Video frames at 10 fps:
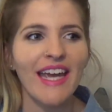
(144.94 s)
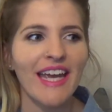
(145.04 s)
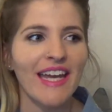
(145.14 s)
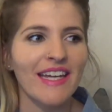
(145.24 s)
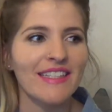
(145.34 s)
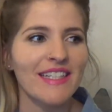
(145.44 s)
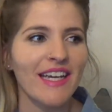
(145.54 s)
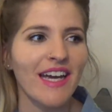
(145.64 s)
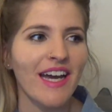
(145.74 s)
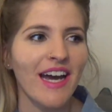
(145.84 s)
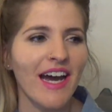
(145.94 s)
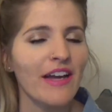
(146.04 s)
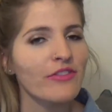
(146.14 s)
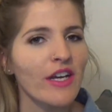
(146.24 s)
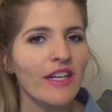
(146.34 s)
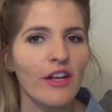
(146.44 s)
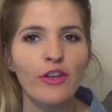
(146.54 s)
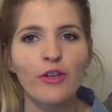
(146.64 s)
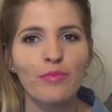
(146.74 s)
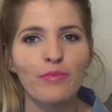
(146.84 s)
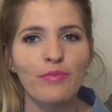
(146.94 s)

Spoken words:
And I've tried other